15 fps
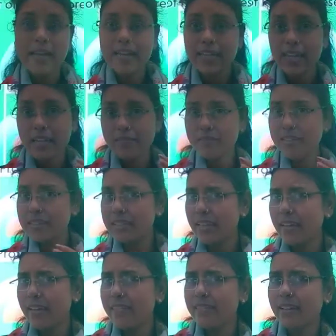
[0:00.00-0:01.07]
can we
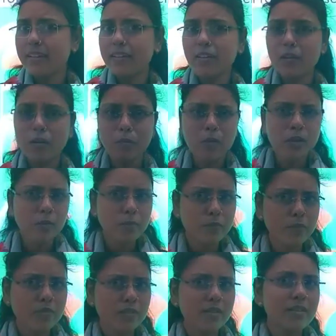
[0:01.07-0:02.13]
say that the number of
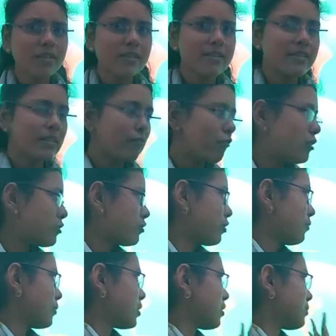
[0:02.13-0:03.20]
proton is equal to
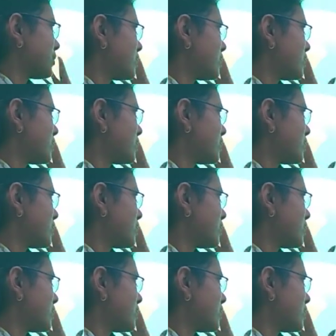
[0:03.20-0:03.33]
number of